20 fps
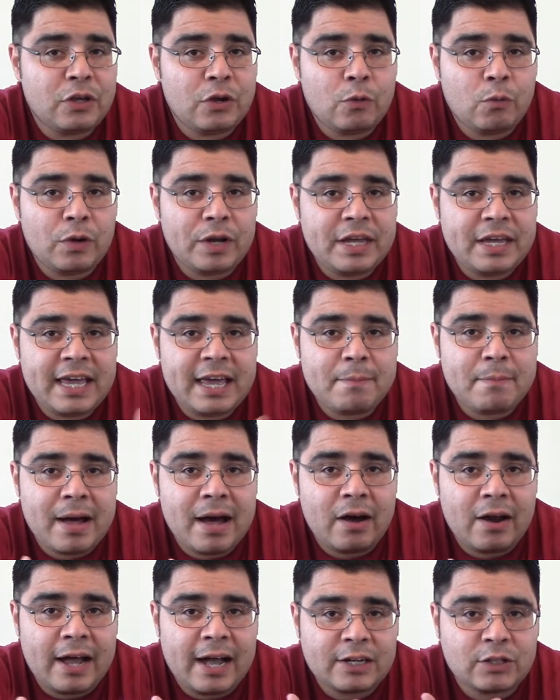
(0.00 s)
You know, when it came
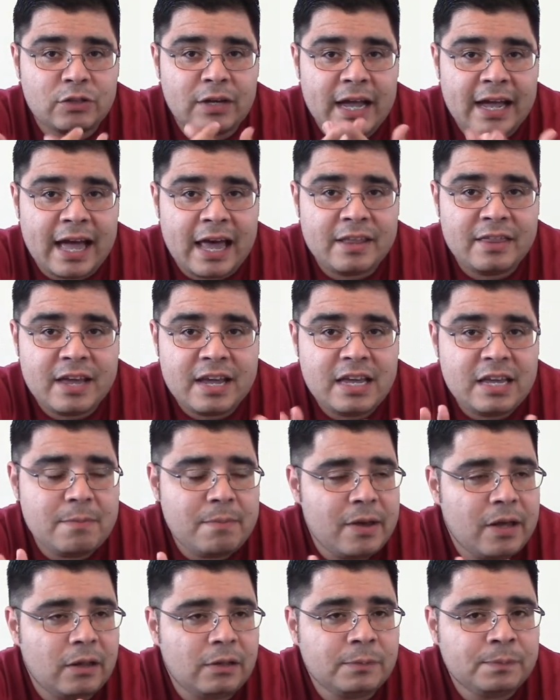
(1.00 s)
out, actually, I got the
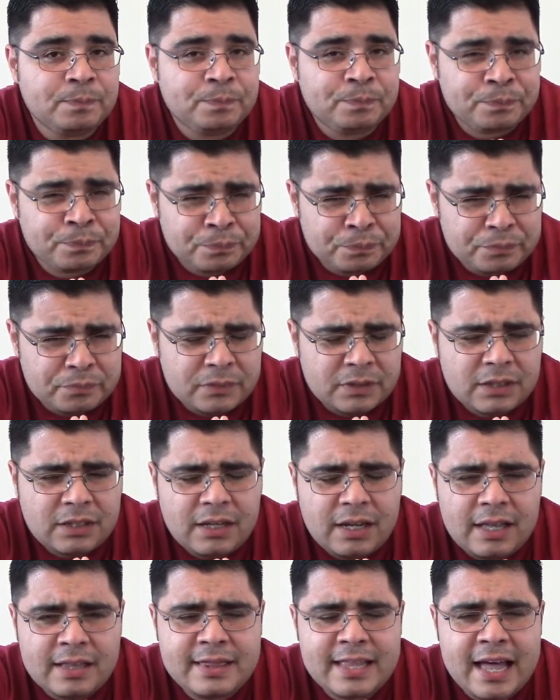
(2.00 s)
email
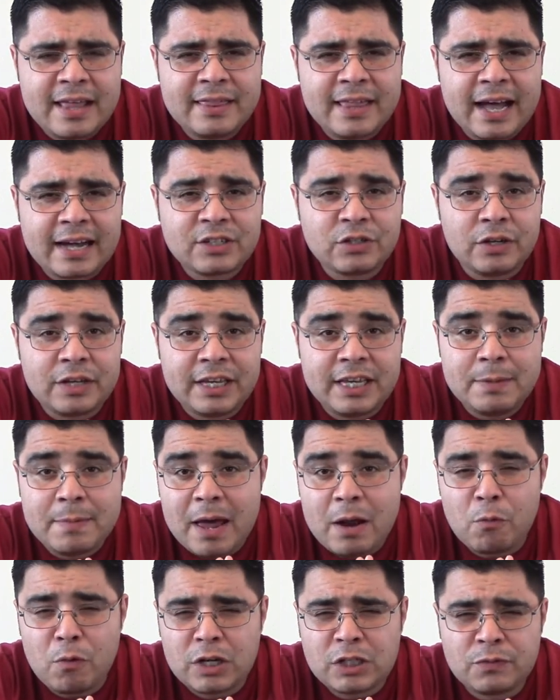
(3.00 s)
that actually
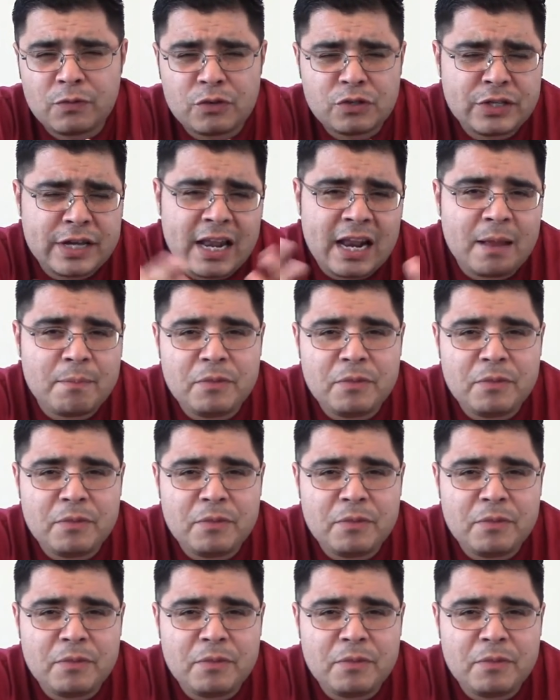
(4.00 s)
He-Man was for sale.